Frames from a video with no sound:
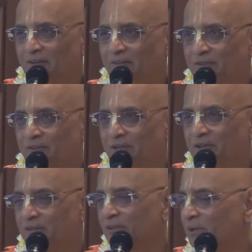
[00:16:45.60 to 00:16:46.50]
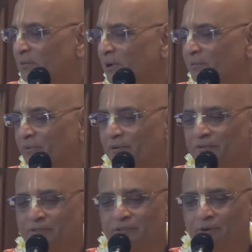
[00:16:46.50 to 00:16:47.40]
So the Chaitanya Mahaprabhu was
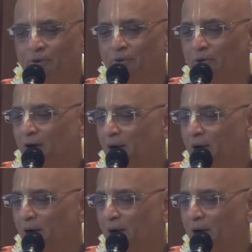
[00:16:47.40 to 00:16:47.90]
so